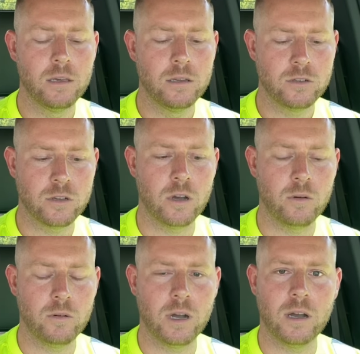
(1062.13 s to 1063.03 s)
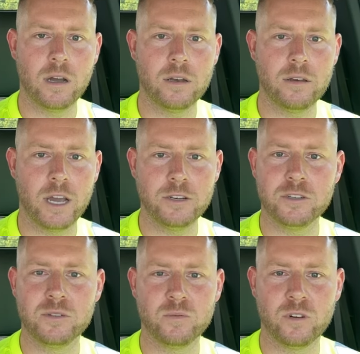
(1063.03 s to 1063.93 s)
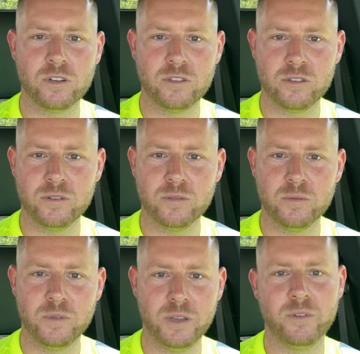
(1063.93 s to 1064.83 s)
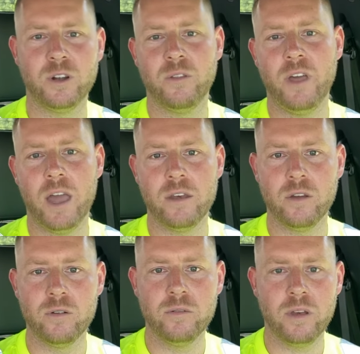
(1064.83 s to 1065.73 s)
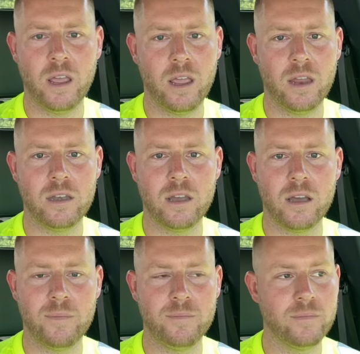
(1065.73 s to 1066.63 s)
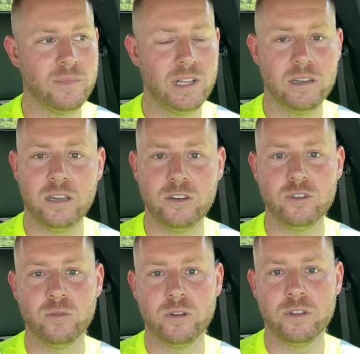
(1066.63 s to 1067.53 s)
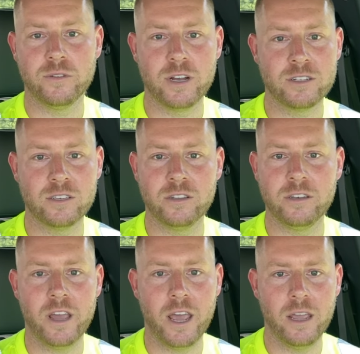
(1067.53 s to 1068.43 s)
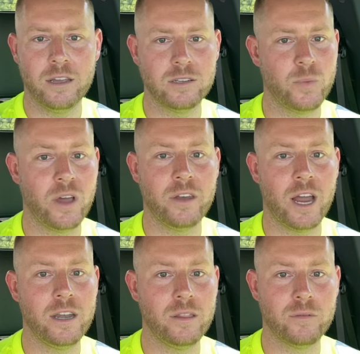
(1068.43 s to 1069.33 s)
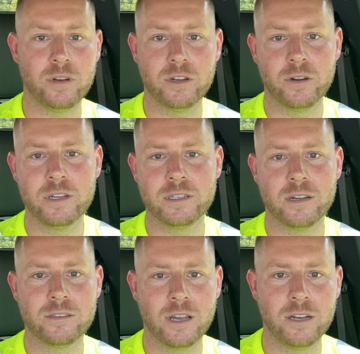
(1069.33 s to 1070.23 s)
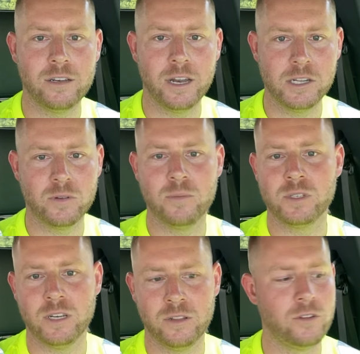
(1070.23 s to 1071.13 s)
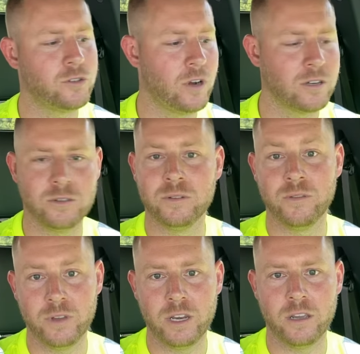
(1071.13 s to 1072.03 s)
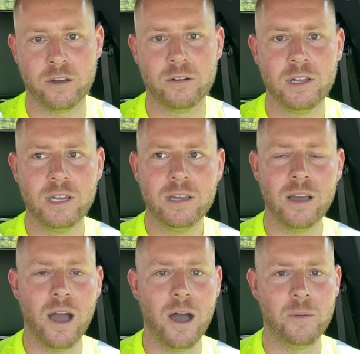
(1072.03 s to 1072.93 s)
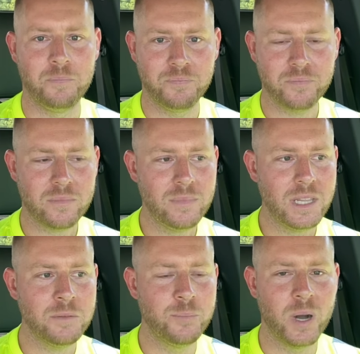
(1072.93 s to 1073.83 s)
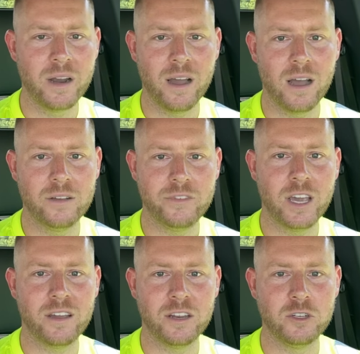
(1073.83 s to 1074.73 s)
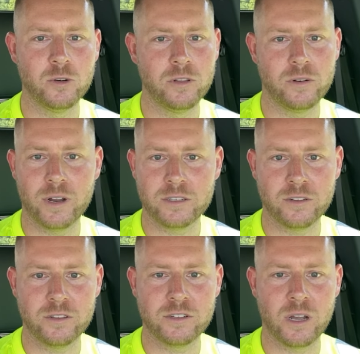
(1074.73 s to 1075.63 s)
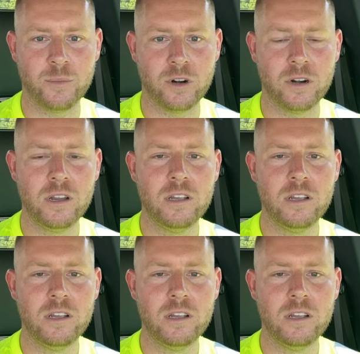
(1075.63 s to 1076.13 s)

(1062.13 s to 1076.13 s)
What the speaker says: So I just wanted to leave it on that note, and enjoy the rest of the day. It's about 93 degrees outside today, so I'm sitting in the truck doing the video. But yeah, enjoy the rest of the summer.